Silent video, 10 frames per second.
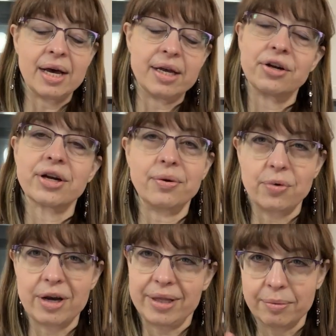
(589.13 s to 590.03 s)
you're gonna
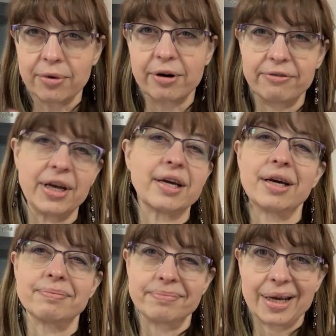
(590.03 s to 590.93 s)
want like more of like
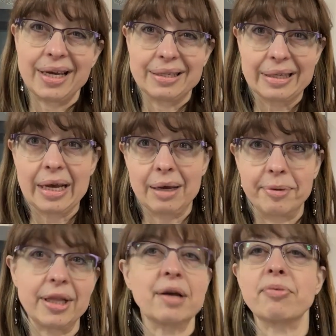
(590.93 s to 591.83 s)
a, I hate to say it,
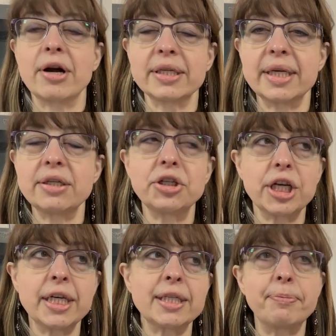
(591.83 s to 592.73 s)
but like processed
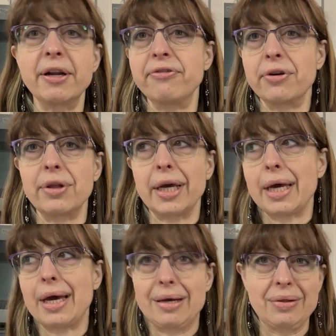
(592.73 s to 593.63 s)
cheese. But if you're like,
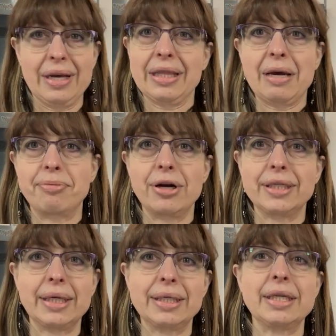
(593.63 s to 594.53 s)
hey, I don't like that
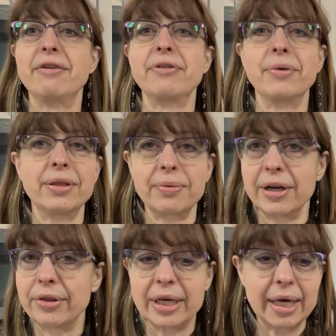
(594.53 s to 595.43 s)
processed stuff, I want the
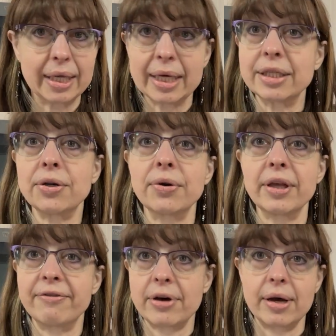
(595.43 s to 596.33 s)
real thing, that's
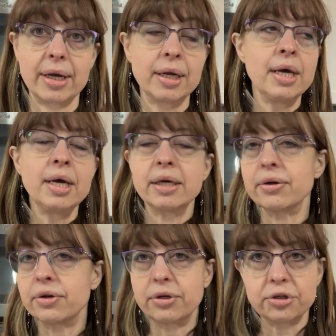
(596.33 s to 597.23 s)
totally fine. You
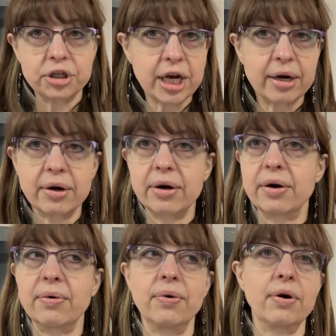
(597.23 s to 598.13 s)
can use
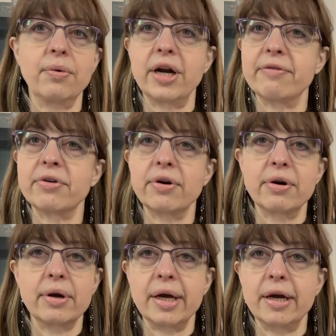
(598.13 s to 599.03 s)
cheddar or
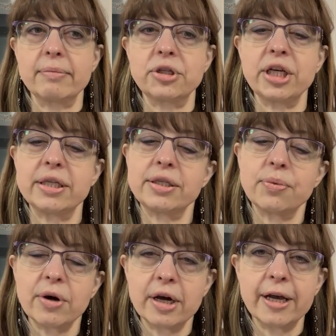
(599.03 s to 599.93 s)
whatever cheese you
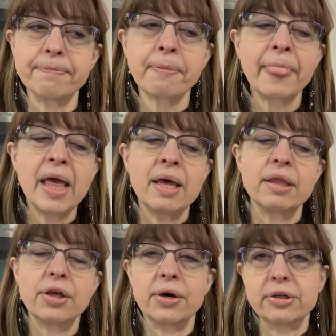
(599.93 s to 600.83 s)
want.
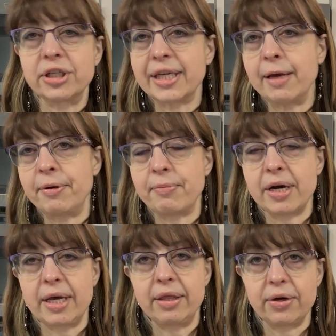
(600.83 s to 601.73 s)
Just keep in
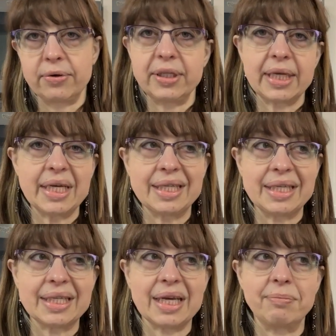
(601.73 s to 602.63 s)
mind those
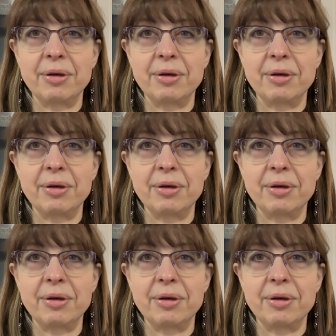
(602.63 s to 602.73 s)
slices can be